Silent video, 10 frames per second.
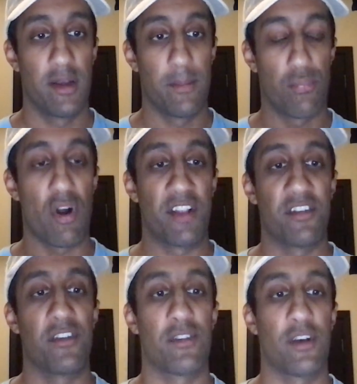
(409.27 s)

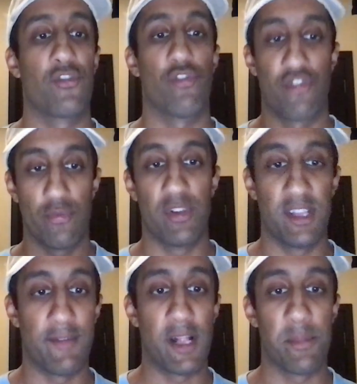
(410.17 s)
process associated with
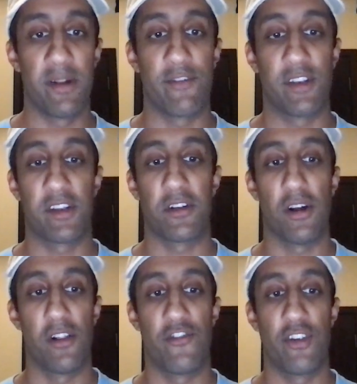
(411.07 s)
development of a
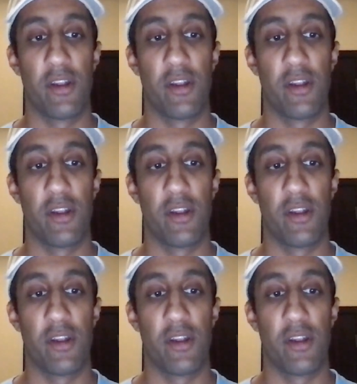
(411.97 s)
technology